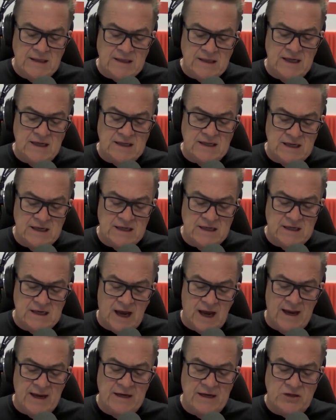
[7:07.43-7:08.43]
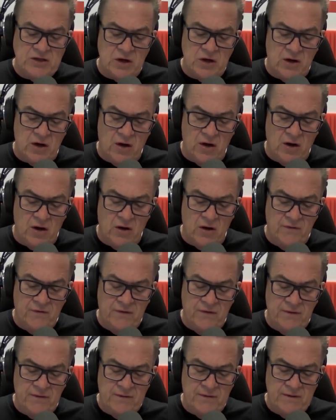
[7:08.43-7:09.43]
Is this in danger
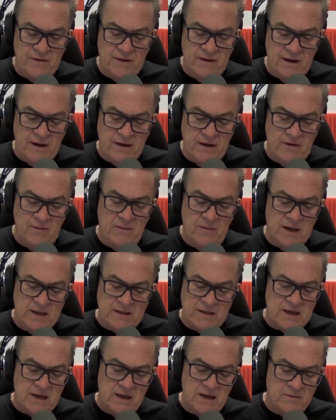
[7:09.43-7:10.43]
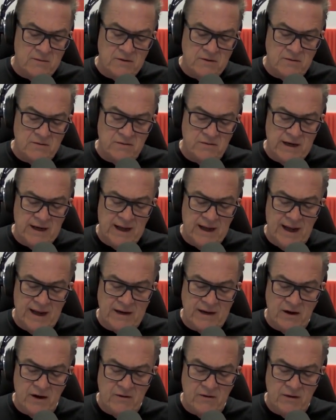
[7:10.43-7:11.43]
of, and you might say it already
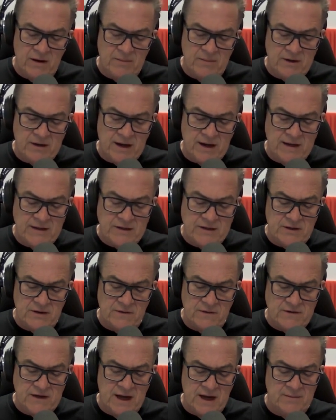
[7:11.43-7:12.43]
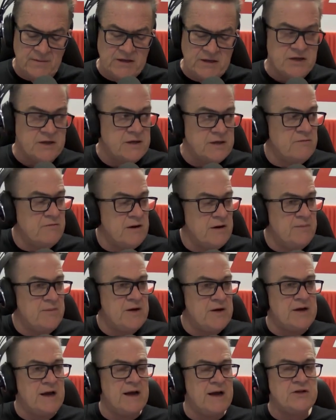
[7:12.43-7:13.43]
had no reputation, of damaging the
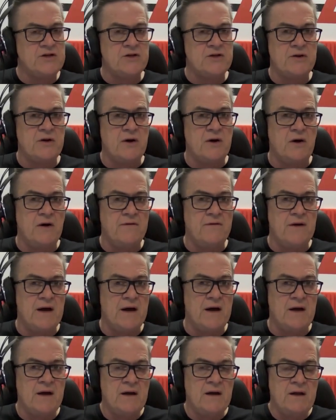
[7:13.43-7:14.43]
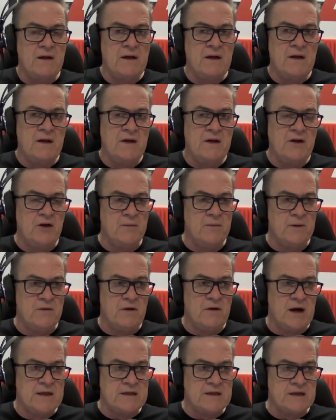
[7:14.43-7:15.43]
reputation of our
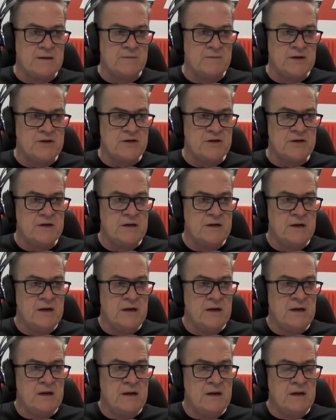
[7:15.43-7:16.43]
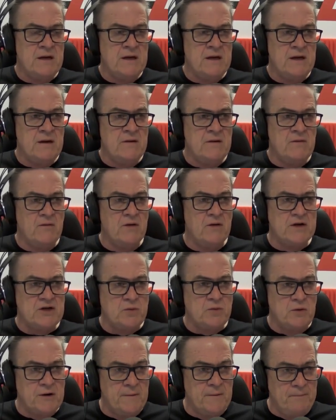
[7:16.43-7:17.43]
Human Rights Commission,
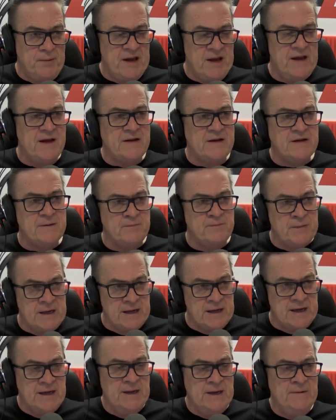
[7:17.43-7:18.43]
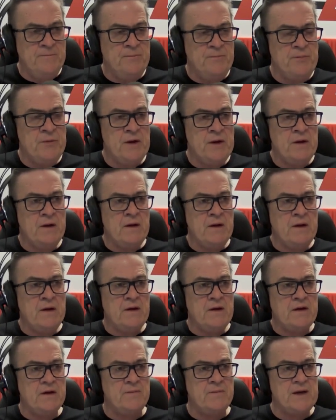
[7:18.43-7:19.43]
which would appear to me
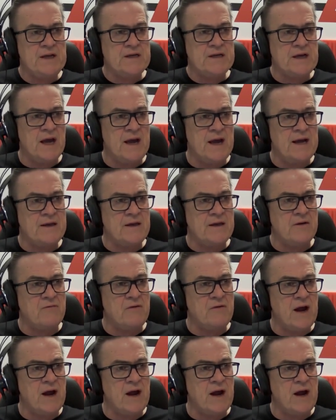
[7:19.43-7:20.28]
to be saying